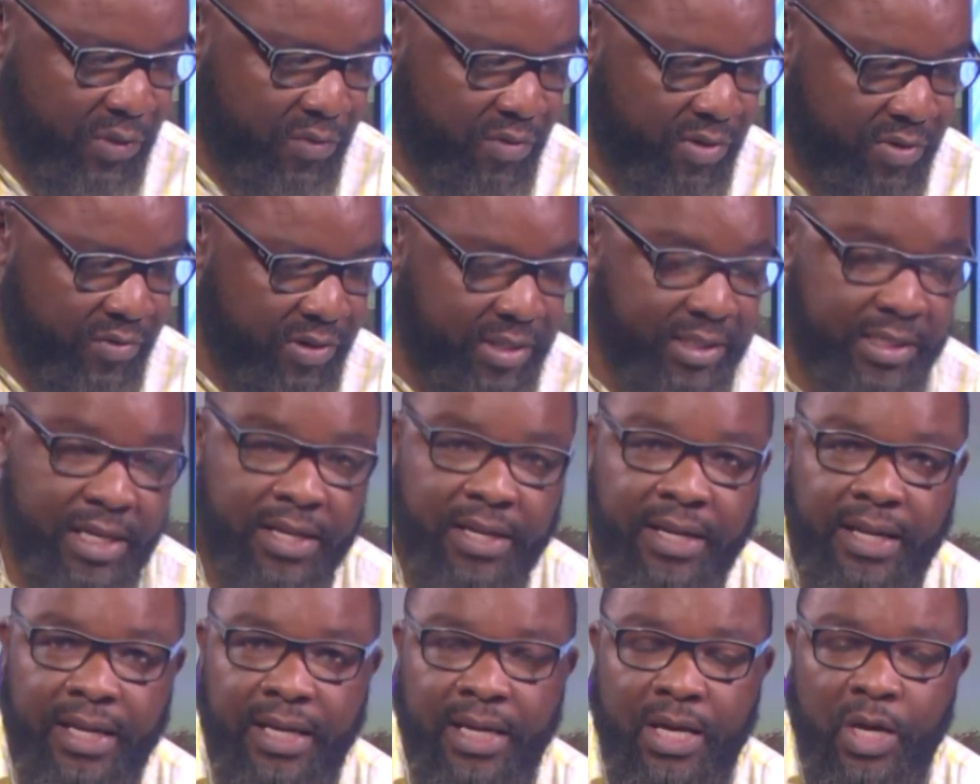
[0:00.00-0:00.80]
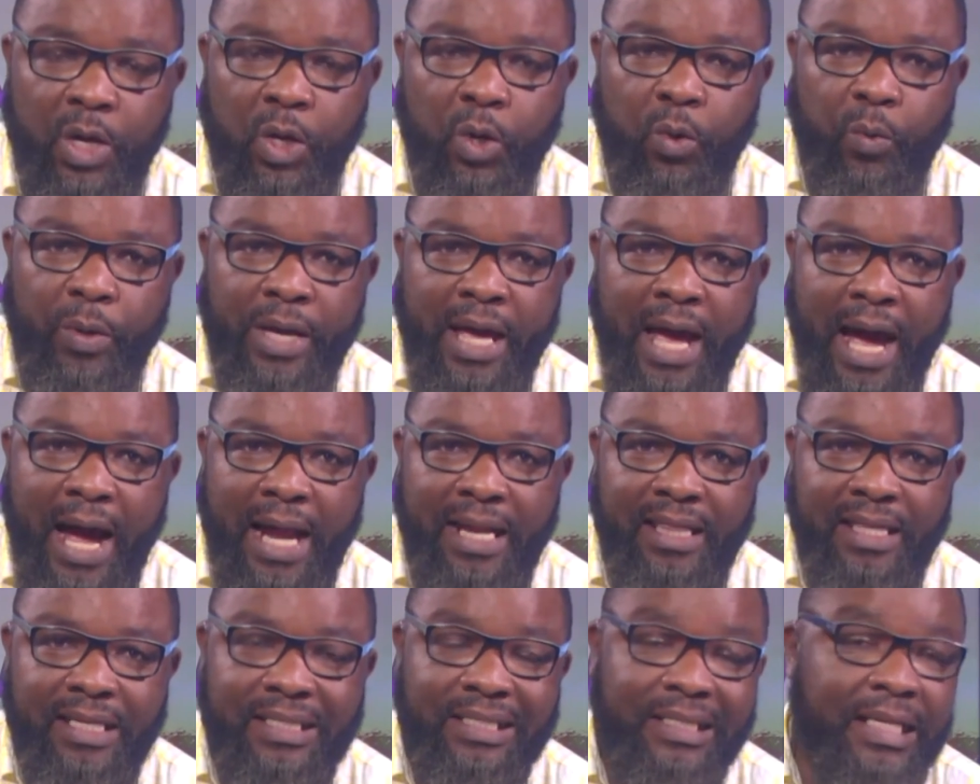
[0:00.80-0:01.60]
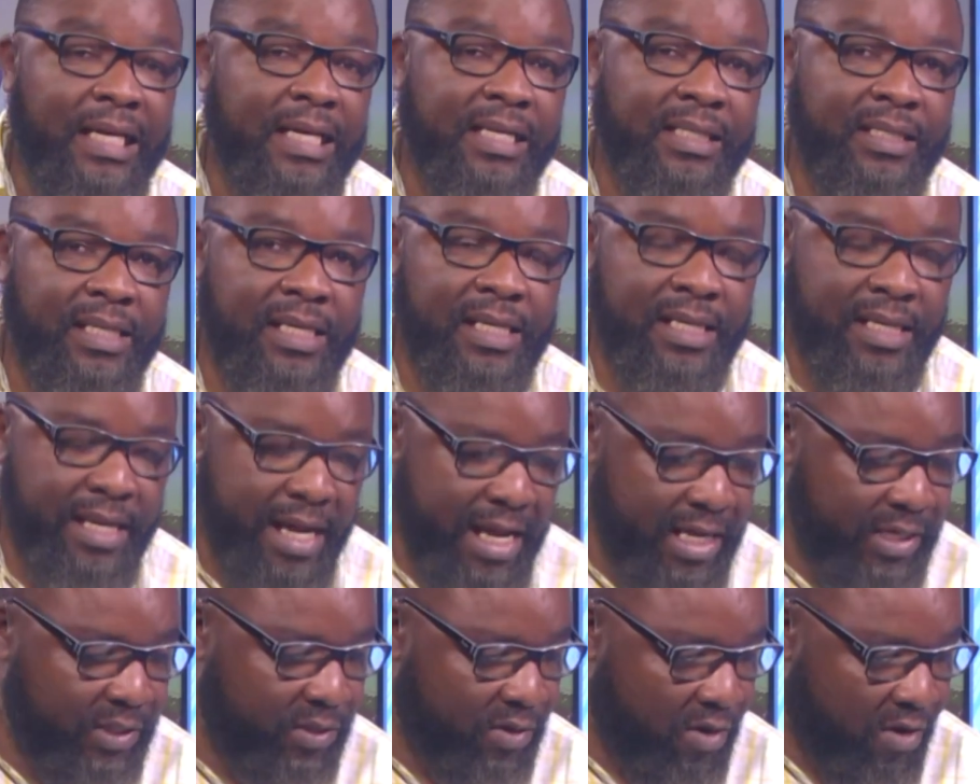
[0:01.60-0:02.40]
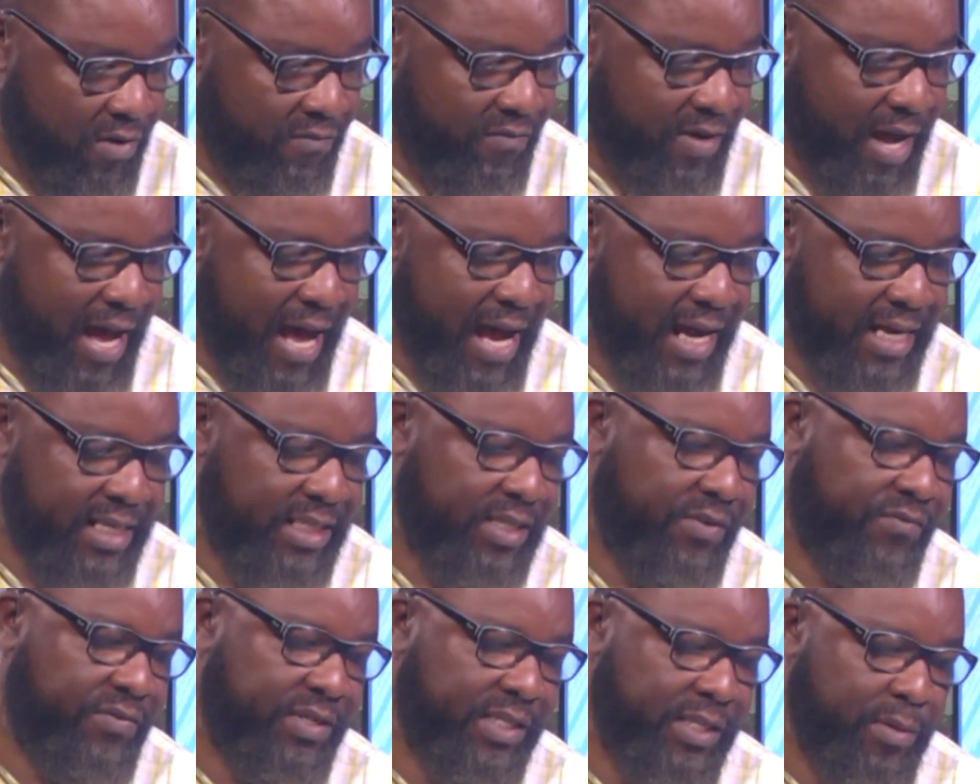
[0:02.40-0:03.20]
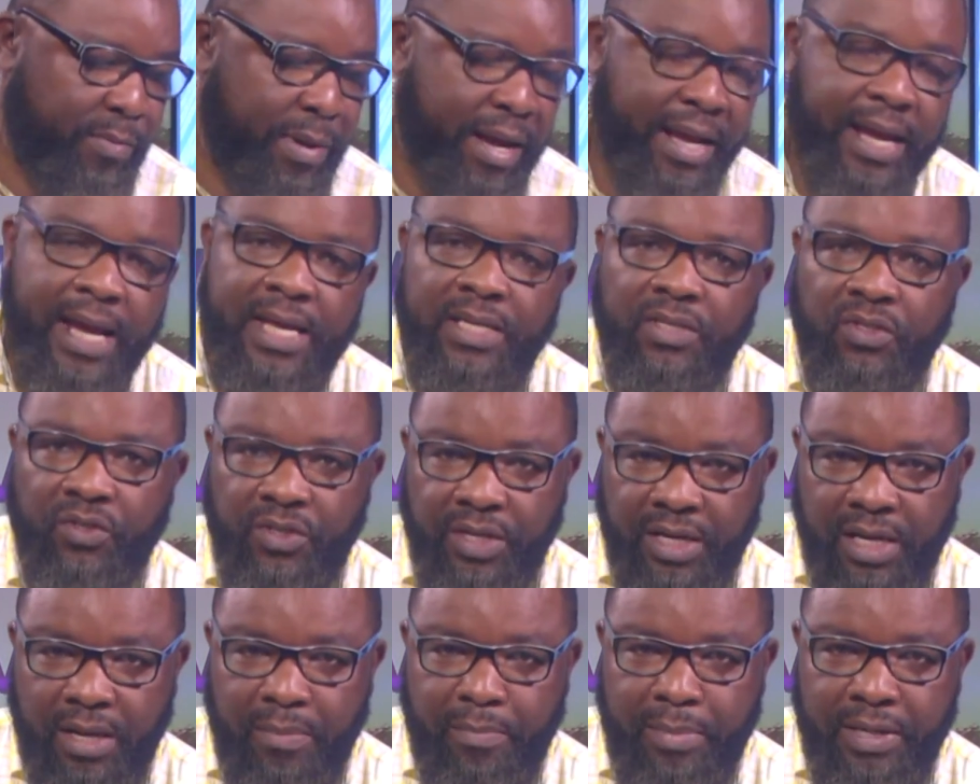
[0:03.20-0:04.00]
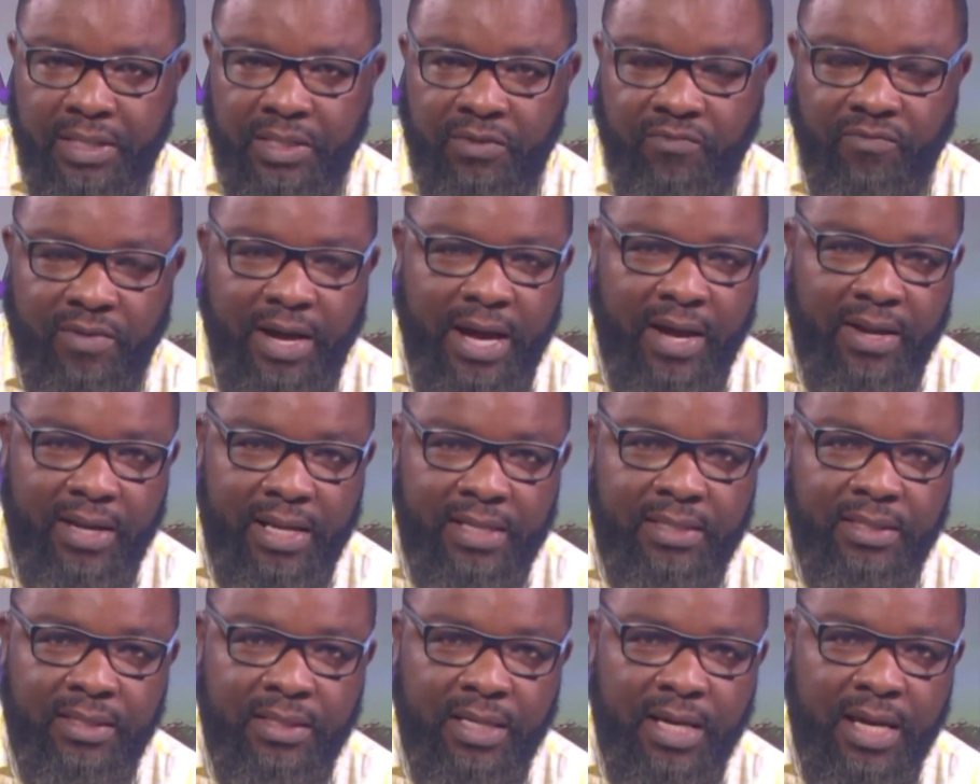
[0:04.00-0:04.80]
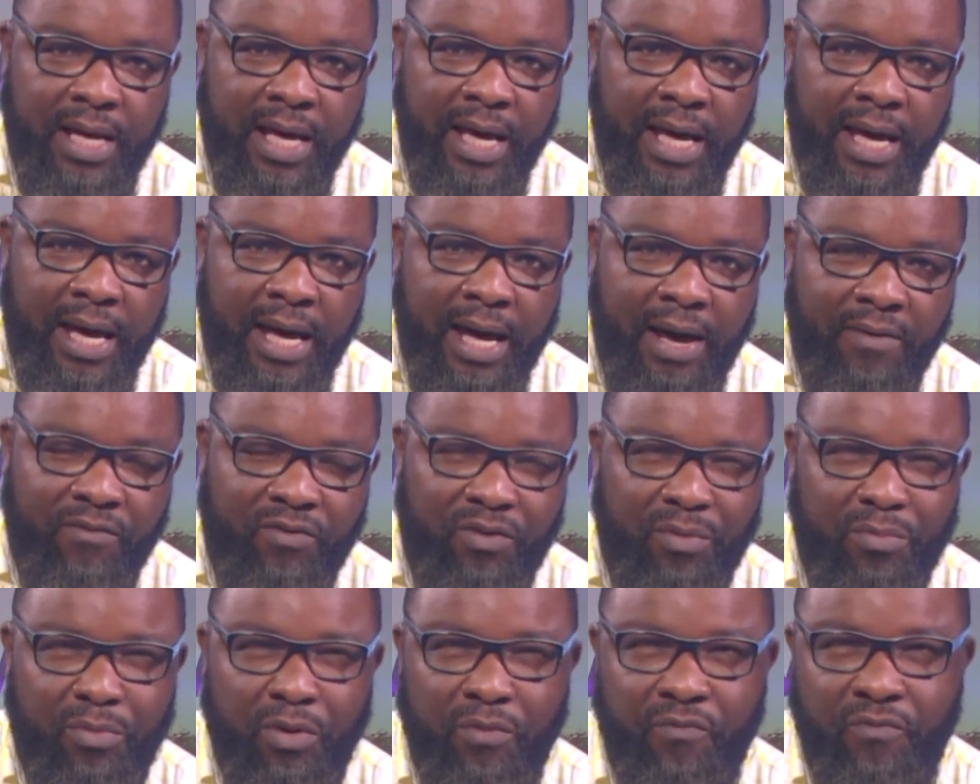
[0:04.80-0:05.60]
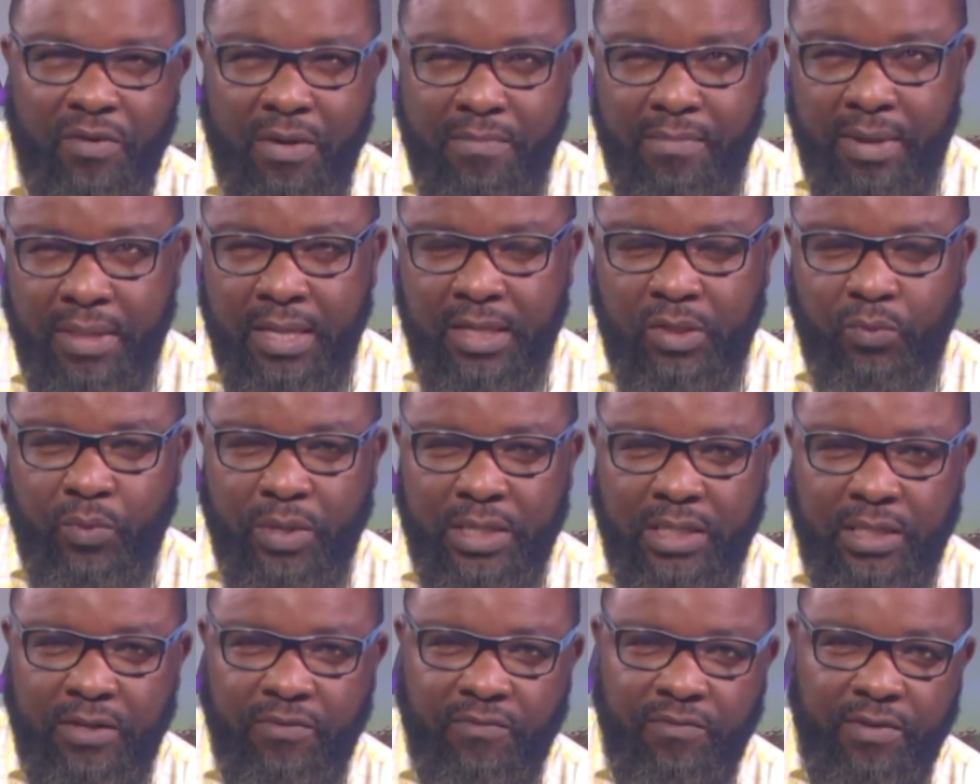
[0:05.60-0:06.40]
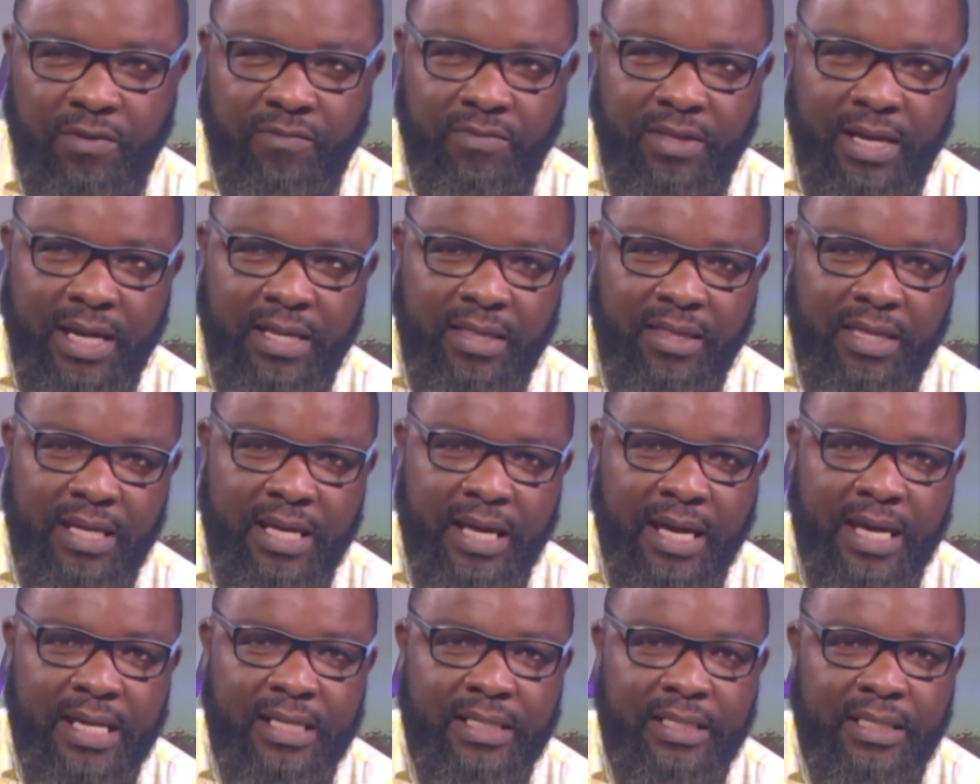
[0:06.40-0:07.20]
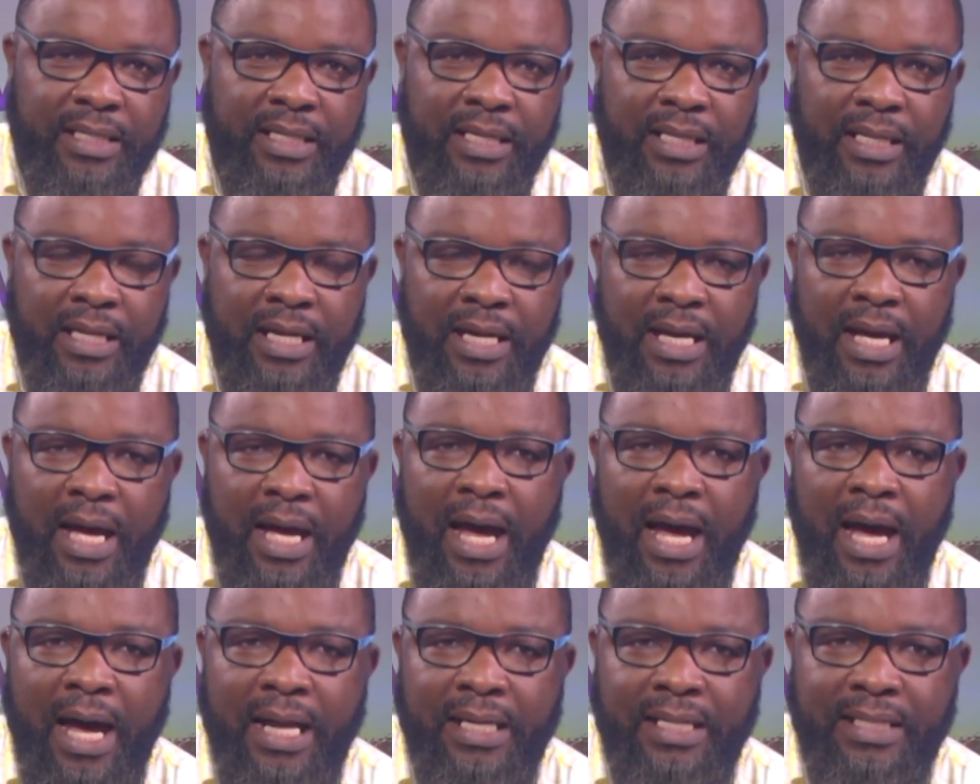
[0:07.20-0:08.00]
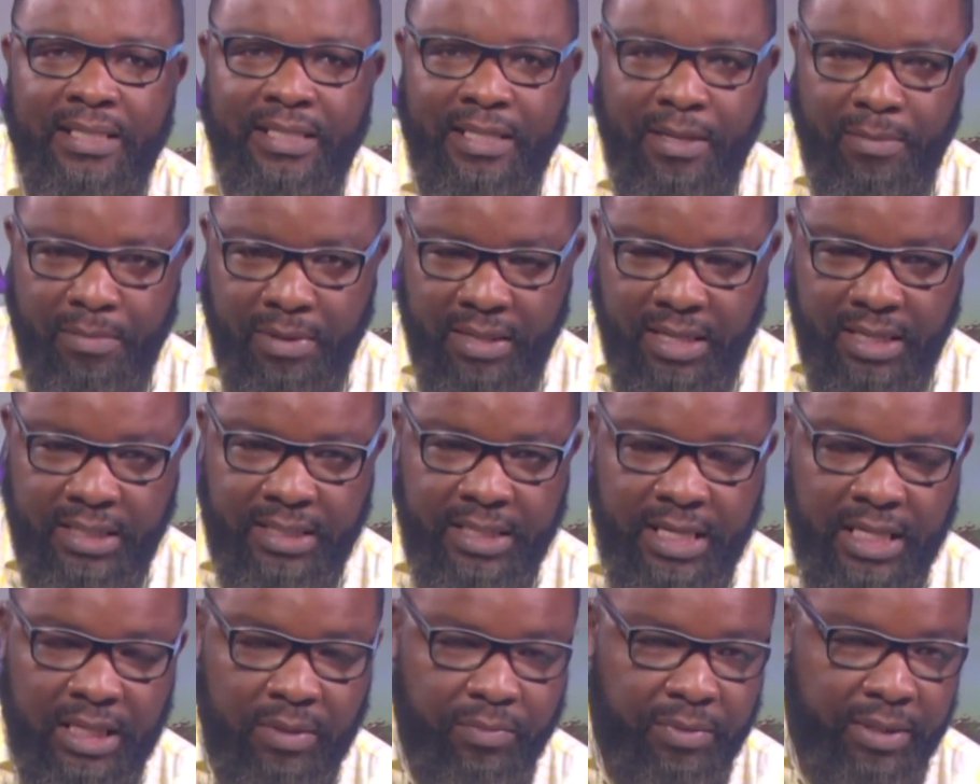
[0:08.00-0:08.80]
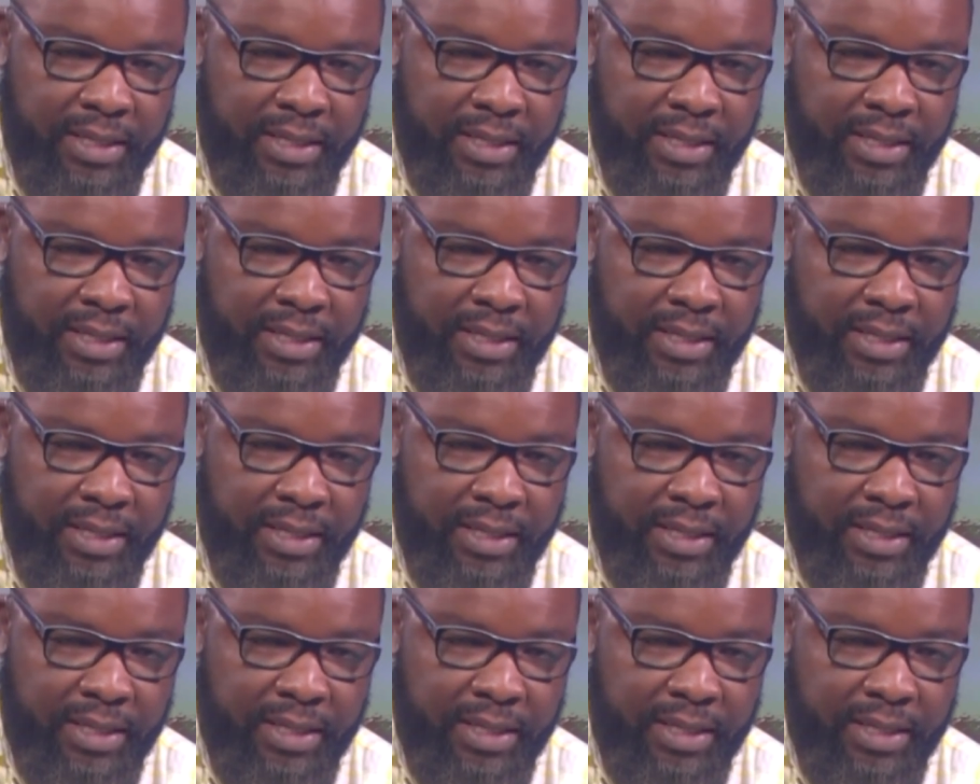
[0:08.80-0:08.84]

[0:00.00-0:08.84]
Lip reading: Recently, we had the 16 days of activism against gender-based violence from November the 25th, I think, until December the 10th.